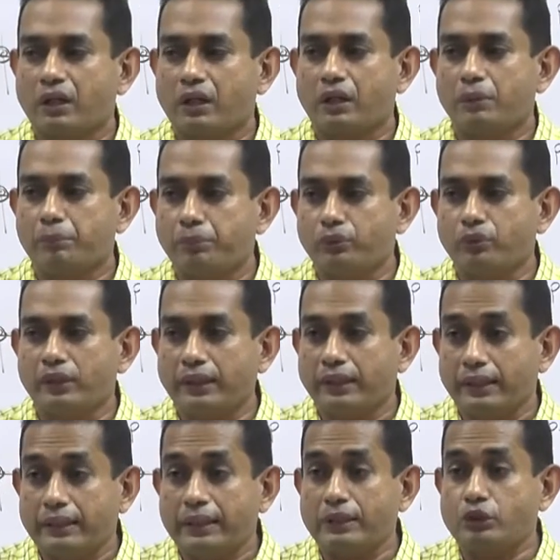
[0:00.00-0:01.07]
report,
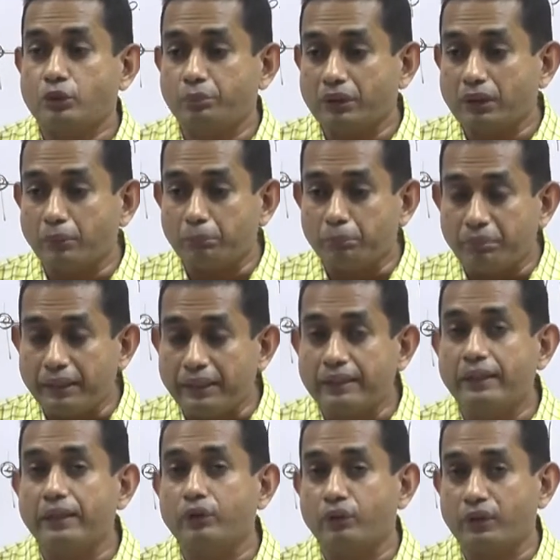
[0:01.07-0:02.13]
it has to be
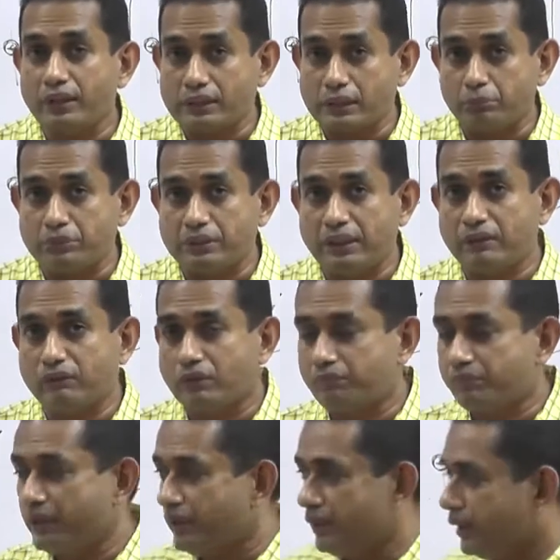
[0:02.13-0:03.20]
completely during the
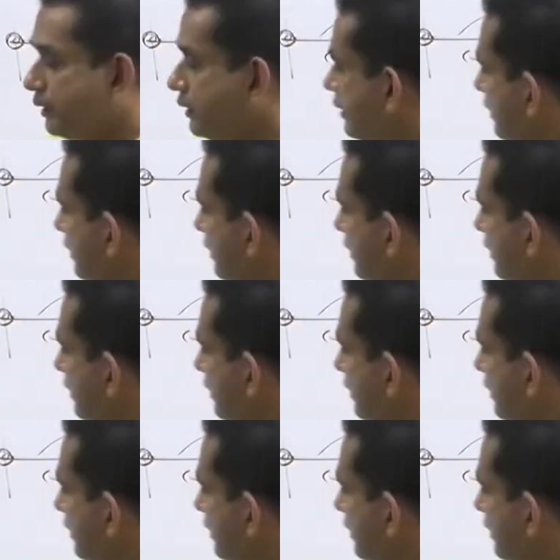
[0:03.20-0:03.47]
subsequent period.